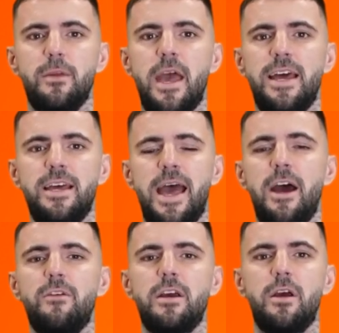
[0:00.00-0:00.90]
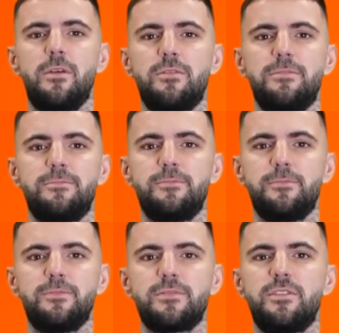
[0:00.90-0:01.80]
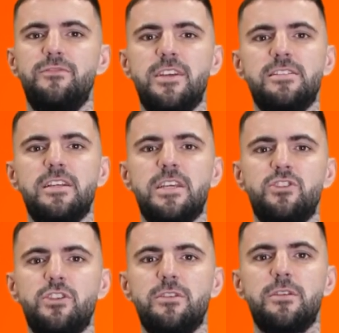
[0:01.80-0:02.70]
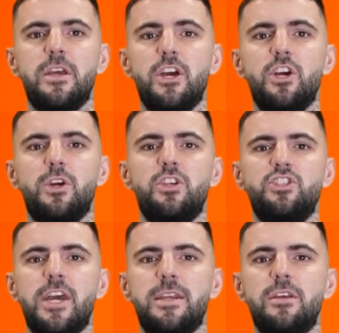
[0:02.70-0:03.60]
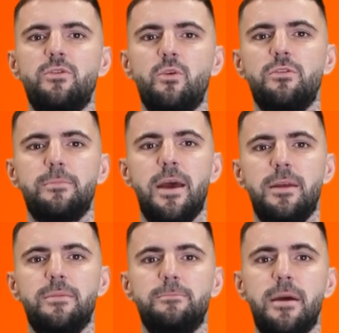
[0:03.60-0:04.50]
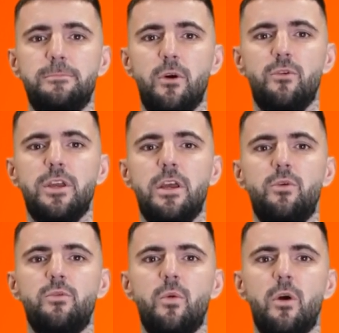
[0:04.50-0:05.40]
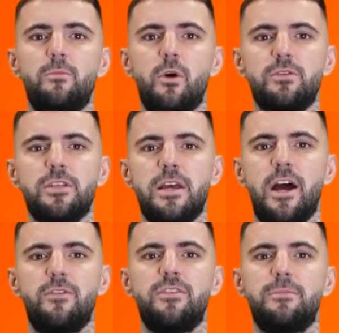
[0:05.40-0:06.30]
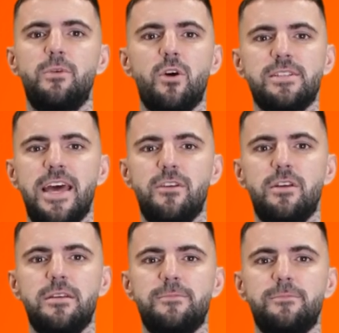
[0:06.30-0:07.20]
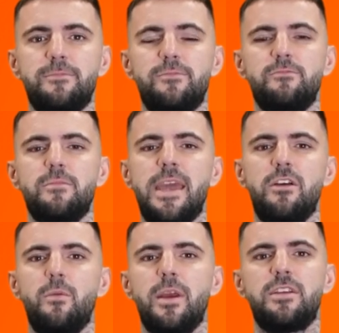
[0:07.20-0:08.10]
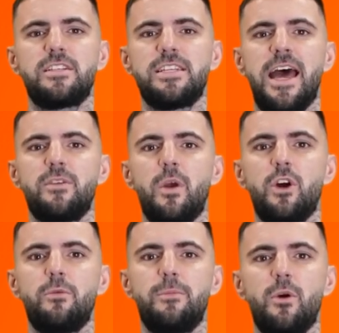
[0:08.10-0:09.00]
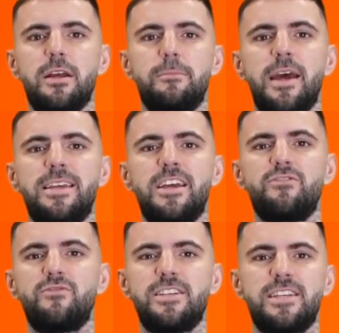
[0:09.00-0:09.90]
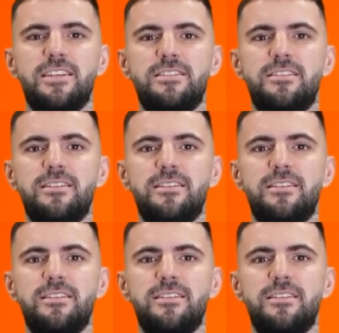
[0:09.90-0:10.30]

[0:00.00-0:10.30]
and an error code. To fix this issue, you can gently thaw the pipe by pouring lukewarm water over the blocked area. Now that we understand why your boiler might need a reset,